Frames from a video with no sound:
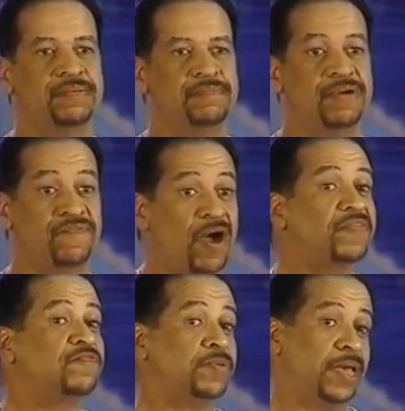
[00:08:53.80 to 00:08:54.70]
my
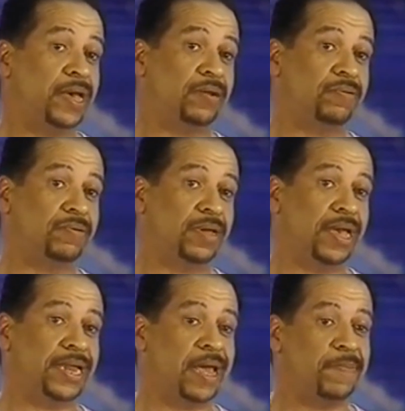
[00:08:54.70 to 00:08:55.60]
father's piano,
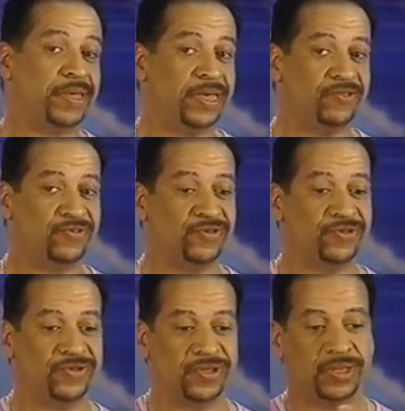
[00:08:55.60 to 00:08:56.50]
and I began
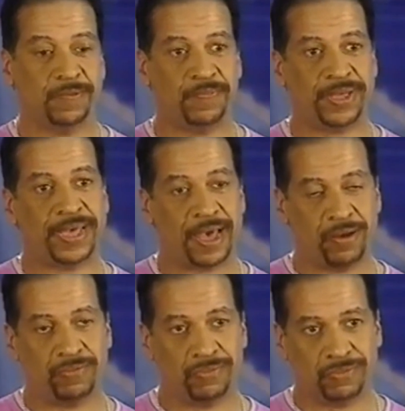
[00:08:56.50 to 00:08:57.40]
to pick out